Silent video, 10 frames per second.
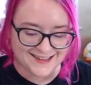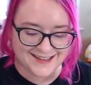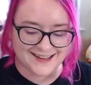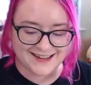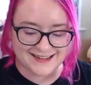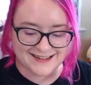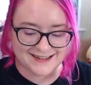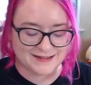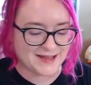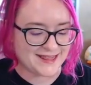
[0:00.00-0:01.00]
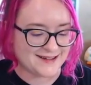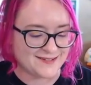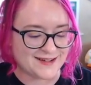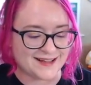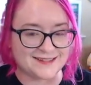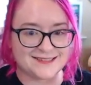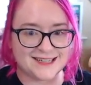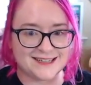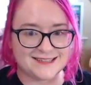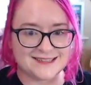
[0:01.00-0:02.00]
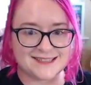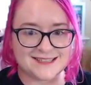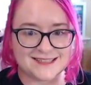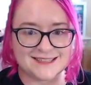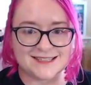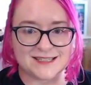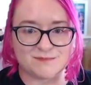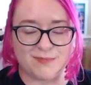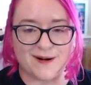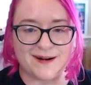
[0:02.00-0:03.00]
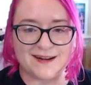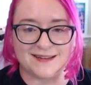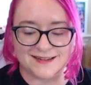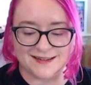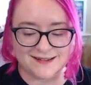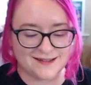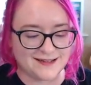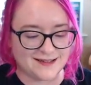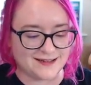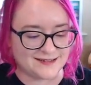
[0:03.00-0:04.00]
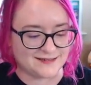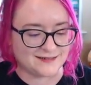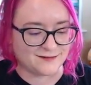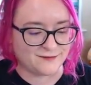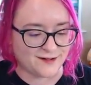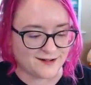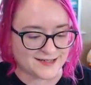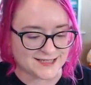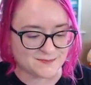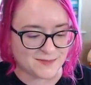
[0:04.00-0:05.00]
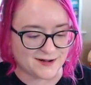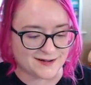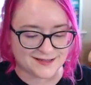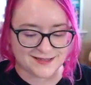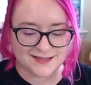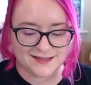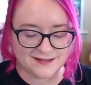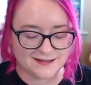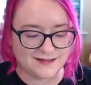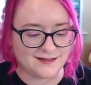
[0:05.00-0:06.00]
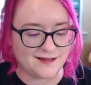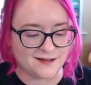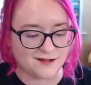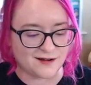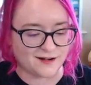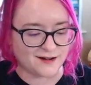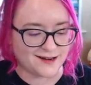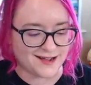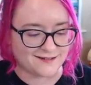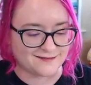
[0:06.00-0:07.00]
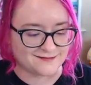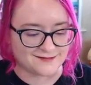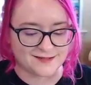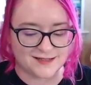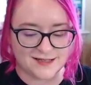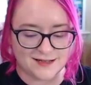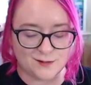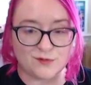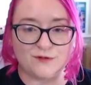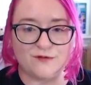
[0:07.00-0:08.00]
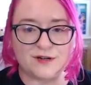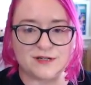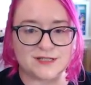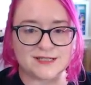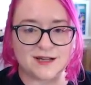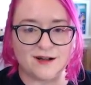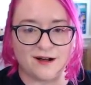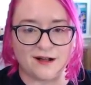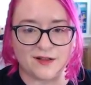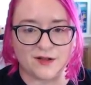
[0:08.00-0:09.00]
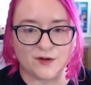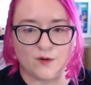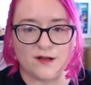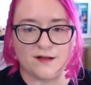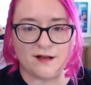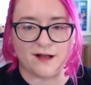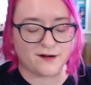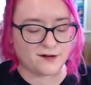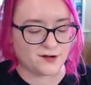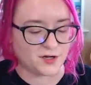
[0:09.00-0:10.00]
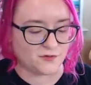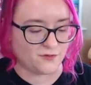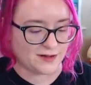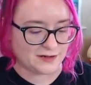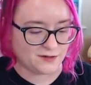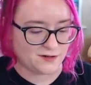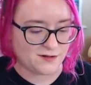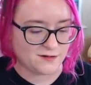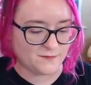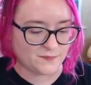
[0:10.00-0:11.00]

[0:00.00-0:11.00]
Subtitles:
Then we've got Lieutenant Surge's Bargain, another Frost Moth, a Garganackle, Reverse Hollow Iron Defender.